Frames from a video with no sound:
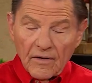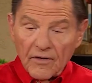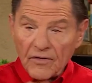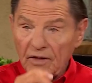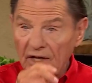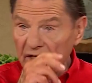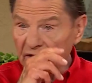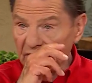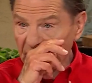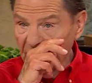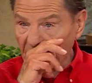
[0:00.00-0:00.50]

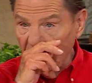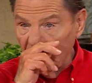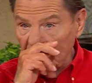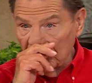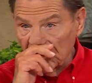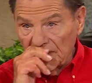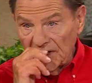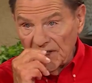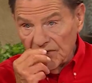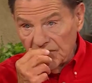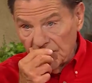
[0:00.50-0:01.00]
This school
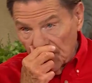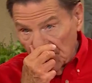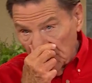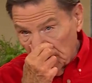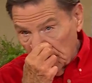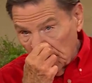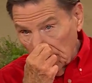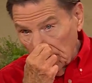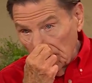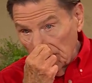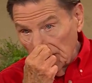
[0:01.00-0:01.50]
teacher
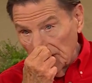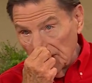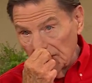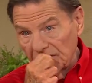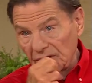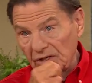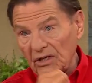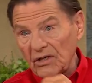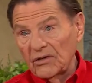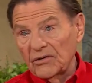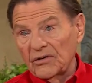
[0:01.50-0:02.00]
and two little
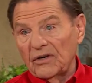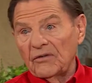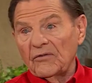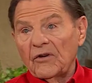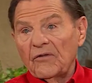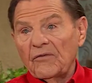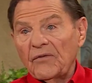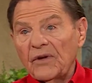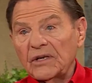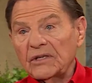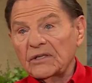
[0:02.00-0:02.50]
children
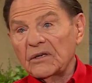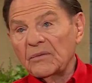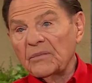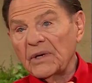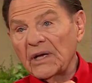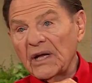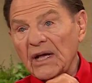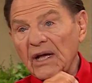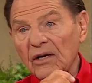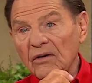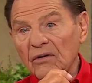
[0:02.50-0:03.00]
were fixing to
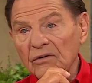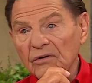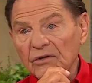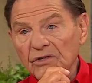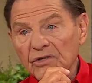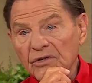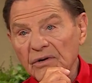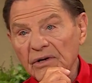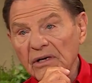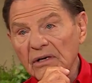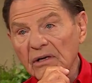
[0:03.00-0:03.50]
be out on the
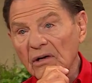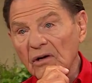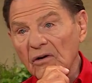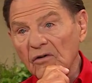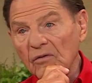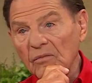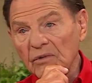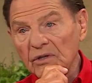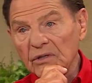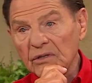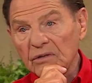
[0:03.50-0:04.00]
street and
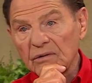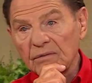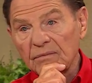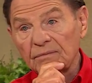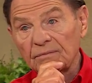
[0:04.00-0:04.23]
homeless.